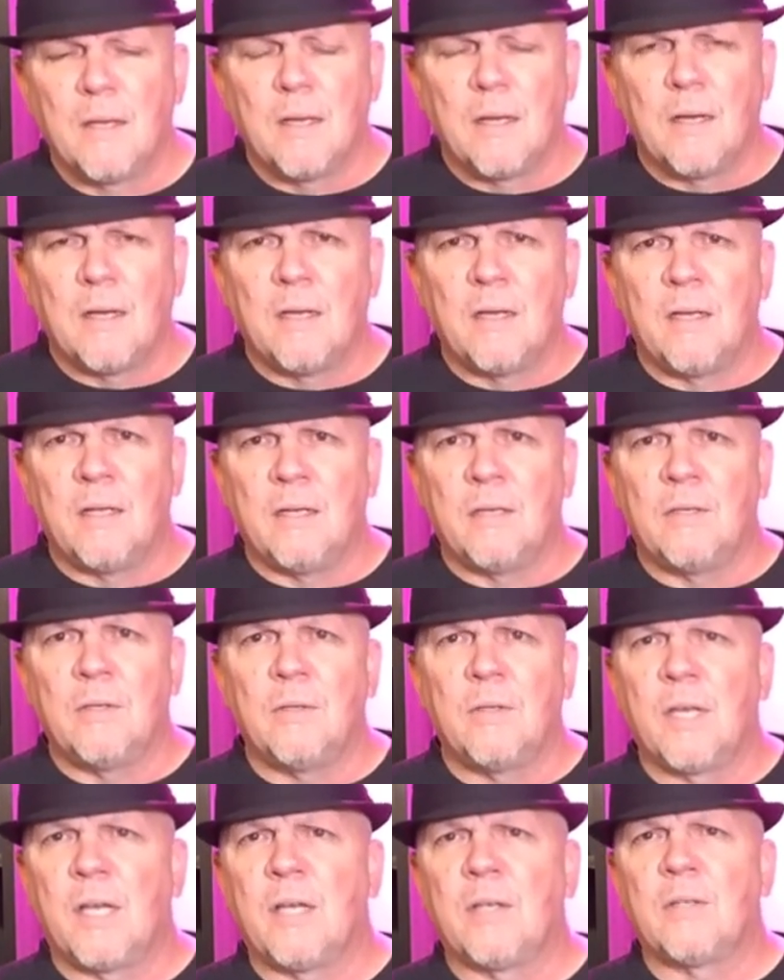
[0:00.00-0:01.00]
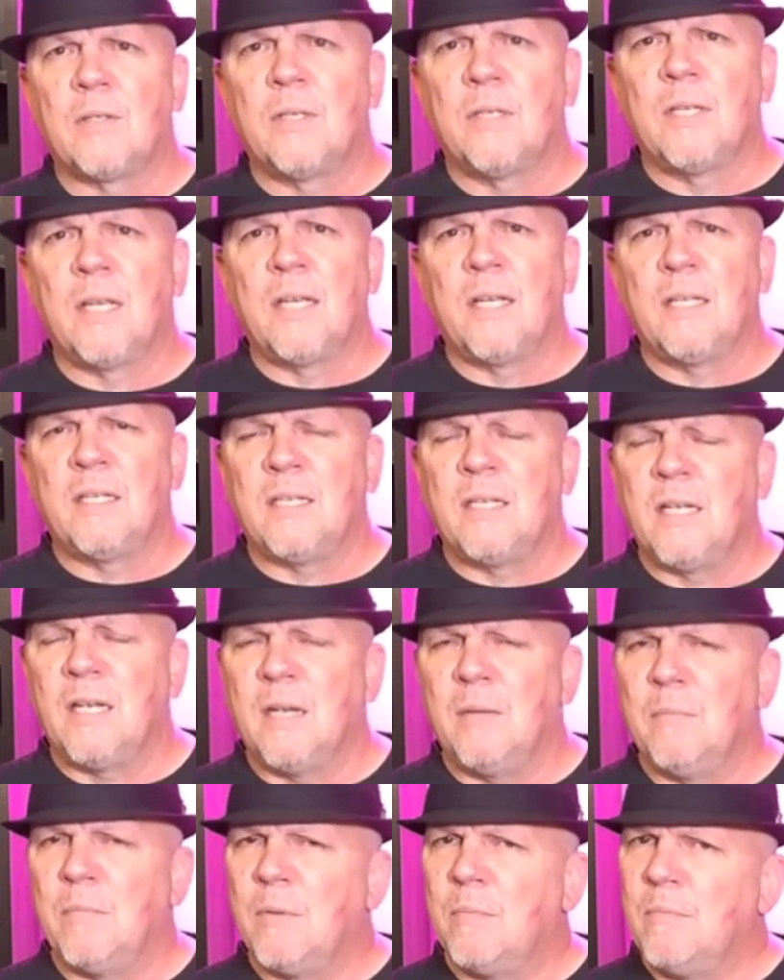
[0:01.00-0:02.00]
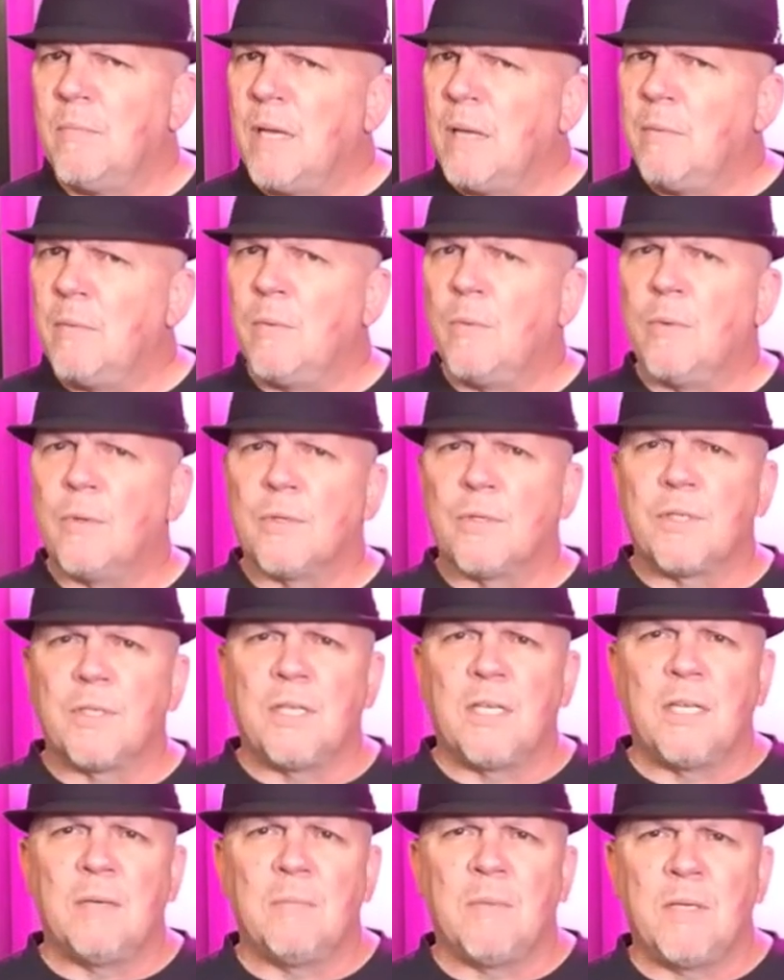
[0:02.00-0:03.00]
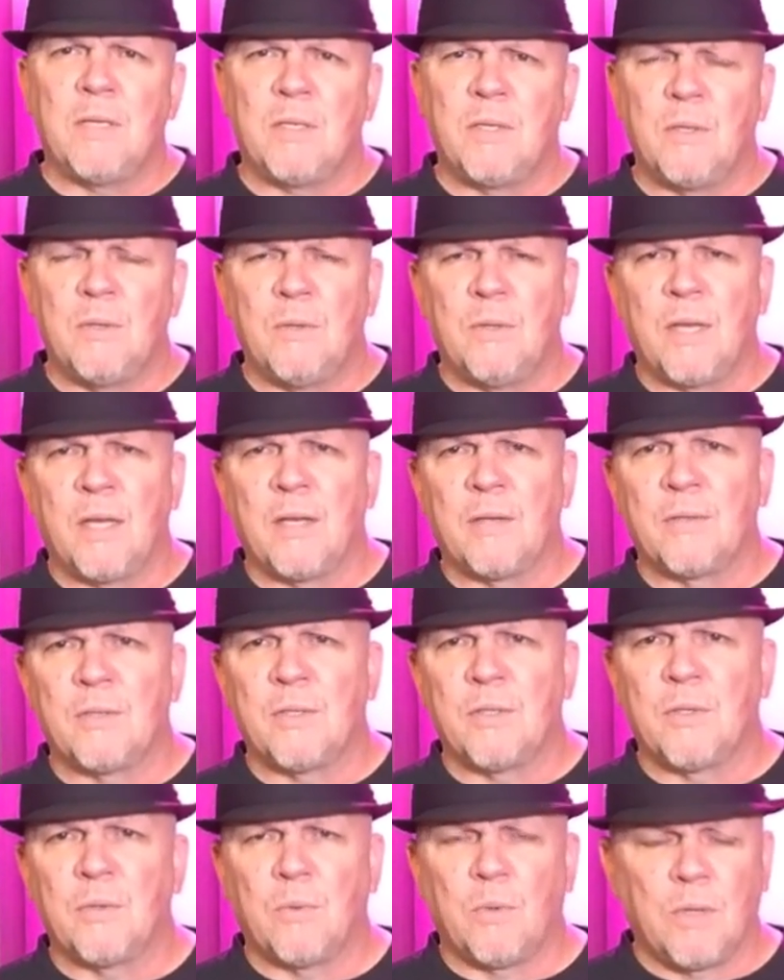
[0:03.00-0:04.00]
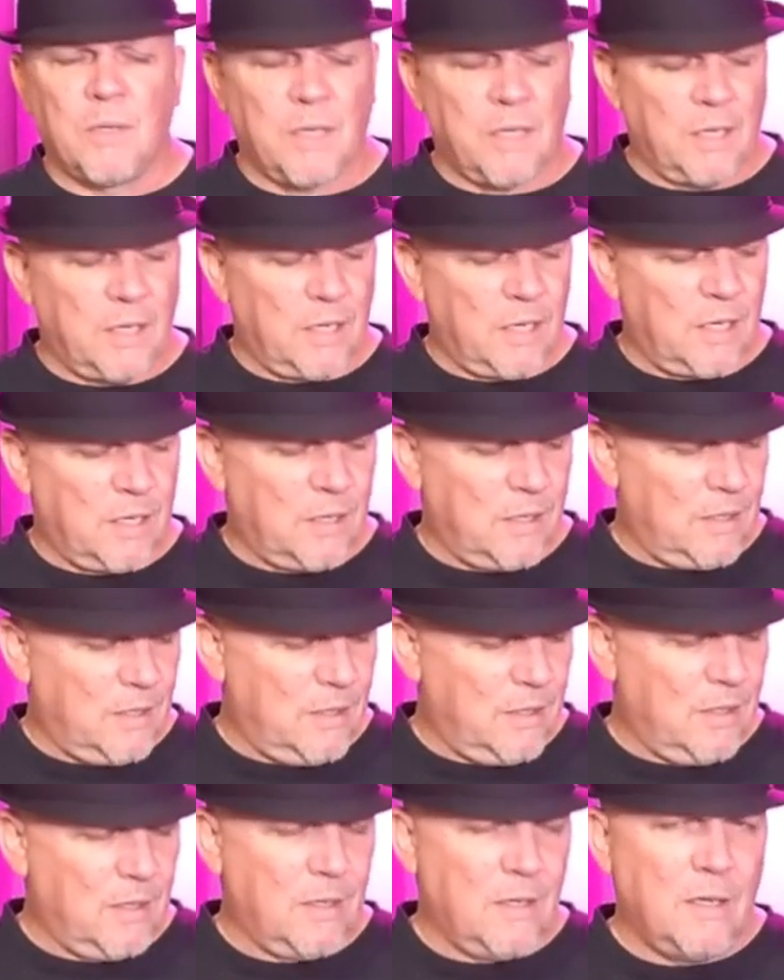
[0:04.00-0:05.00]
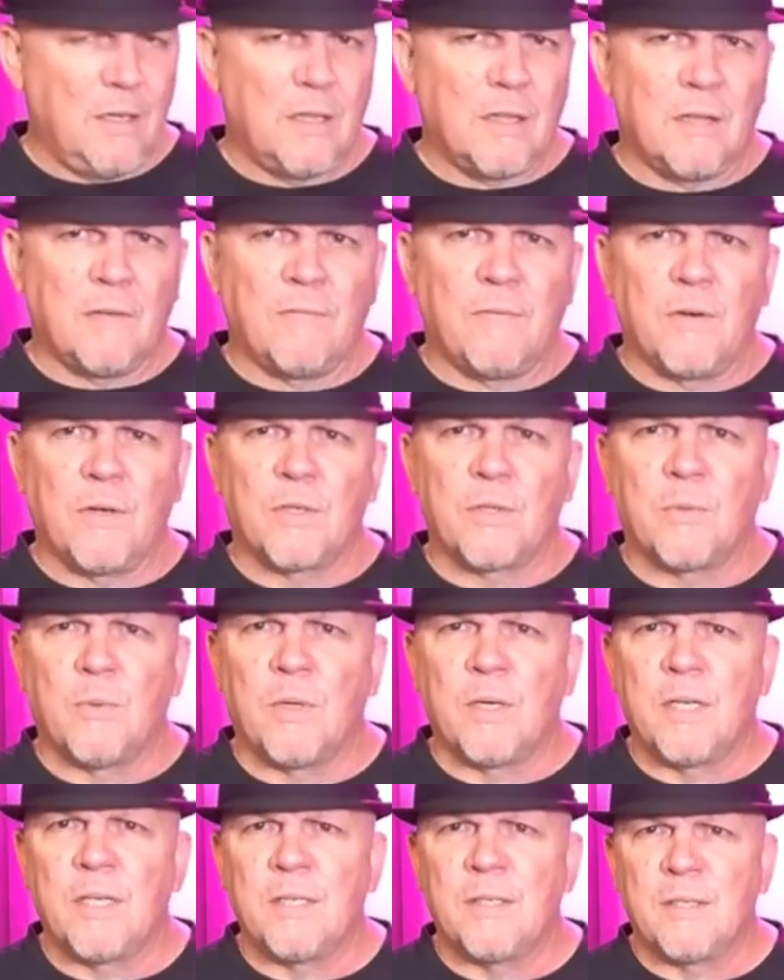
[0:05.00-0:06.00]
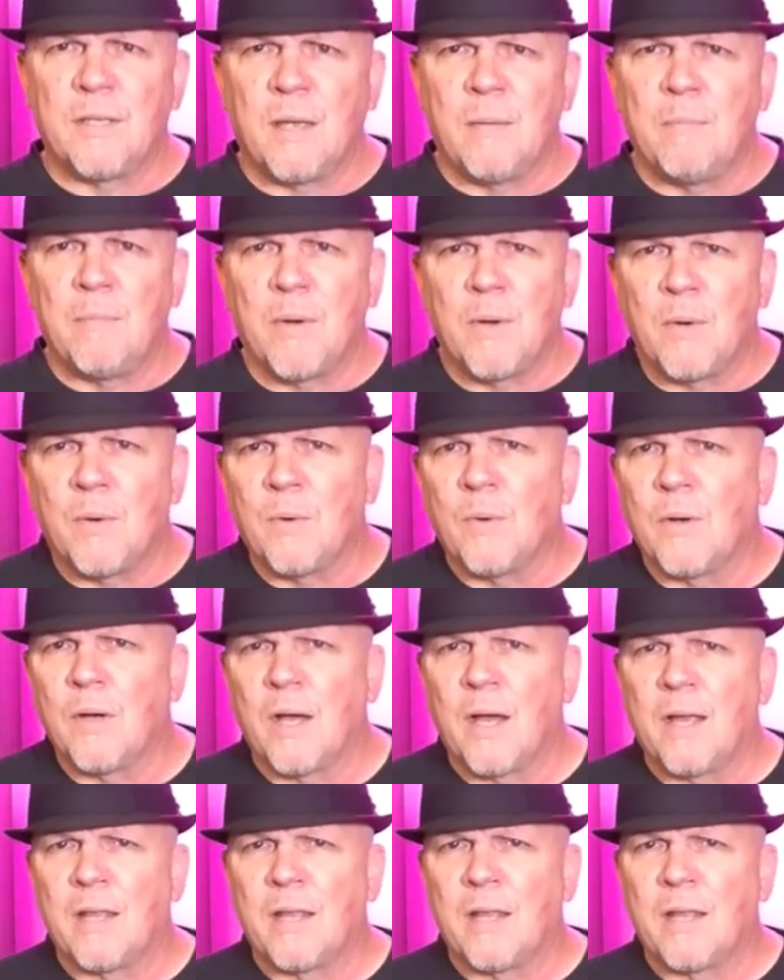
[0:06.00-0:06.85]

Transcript: uh, in 2019, but maybe we'll see him in 2020. the first one is Zenbo. I